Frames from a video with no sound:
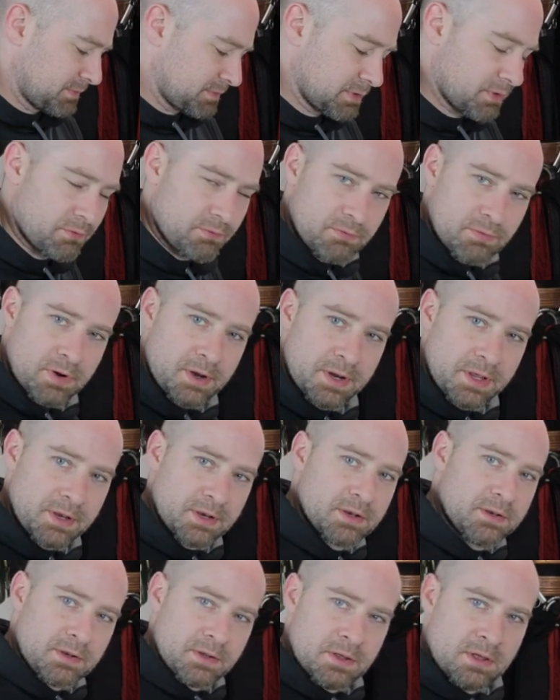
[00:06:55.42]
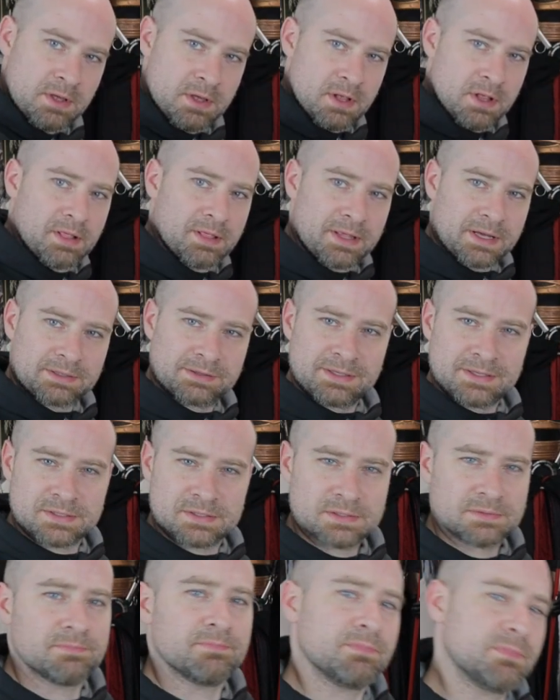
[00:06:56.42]
just gonna run it like
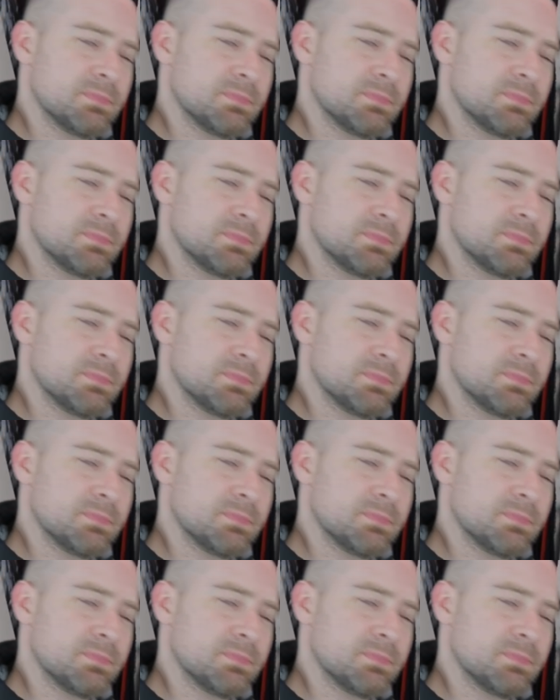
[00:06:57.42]
this.